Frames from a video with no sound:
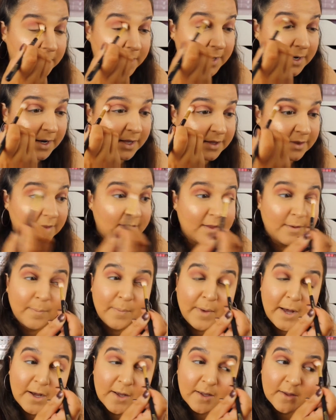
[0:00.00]
blend it
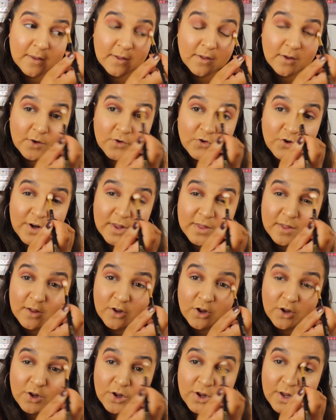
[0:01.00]
back into your
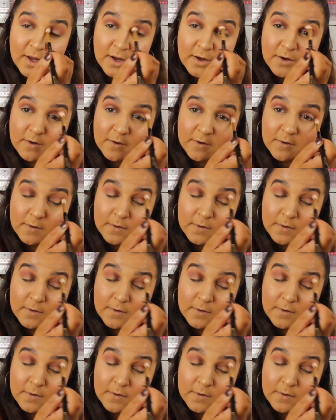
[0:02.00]
transition shade.